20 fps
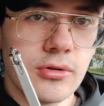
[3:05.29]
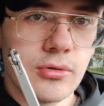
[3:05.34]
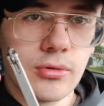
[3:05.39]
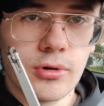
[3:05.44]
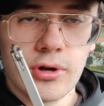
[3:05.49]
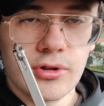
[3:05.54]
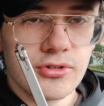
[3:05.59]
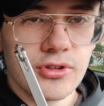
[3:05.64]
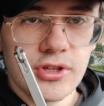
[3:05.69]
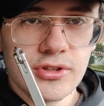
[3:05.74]

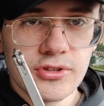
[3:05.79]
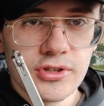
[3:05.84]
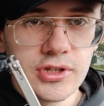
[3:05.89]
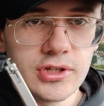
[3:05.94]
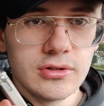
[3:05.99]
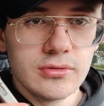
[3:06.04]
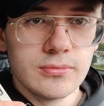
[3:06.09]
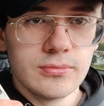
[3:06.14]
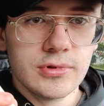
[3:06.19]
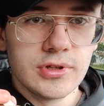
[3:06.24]
raw
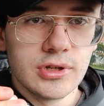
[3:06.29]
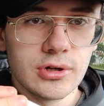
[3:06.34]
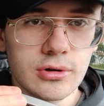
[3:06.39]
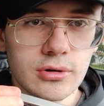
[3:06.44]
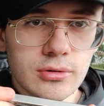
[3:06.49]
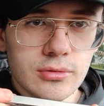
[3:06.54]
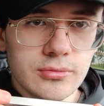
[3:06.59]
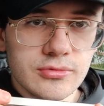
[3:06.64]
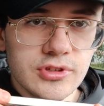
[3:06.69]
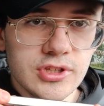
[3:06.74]
titanium,
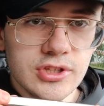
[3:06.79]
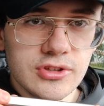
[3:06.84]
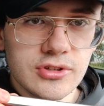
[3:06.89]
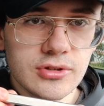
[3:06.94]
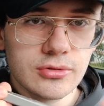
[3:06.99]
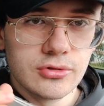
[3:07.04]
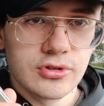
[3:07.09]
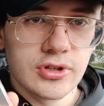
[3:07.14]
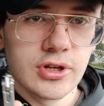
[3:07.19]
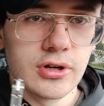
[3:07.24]
no
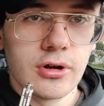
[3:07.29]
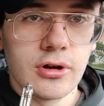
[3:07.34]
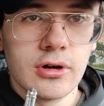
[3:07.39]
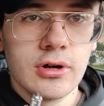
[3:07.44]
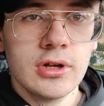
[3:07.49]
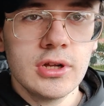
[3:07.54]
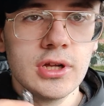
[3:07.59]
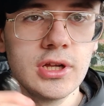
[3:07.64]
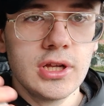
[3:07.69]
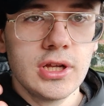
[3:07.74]
details at all,